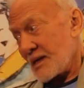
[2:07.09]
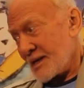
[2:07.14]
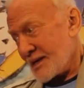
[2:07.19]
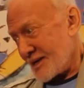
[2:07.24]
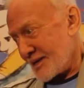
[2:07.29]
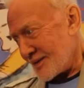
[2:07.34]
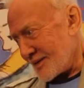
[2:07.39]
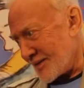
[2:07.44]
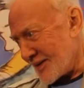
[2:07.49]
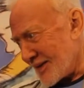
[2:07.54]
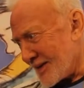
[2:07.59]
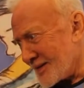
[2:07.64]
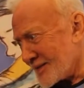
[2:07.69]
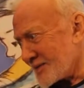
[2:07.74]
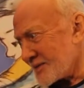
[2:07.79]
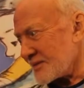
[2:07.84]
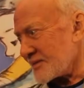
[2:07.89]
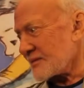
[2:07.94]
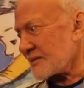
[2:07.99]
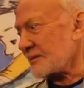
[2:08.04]
And
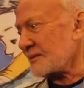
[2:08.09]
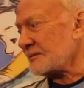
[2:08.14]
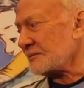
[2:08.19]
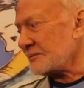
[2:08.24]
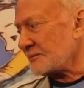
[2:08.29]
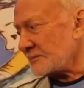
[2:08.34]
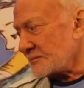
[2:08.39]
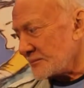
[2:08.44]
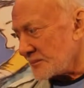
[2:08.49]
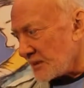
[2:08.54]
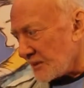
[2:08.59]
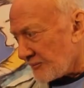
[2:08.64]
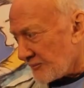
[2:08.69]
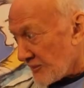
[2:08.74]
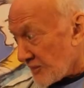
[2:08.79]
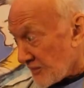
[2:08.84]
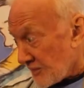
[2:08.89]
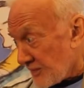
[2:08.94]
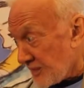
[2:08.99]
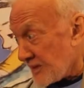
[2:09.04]
then a
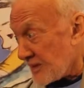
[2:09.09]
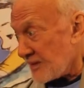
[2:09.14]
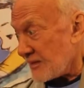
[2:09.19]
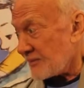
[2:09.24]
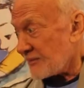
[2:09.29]
very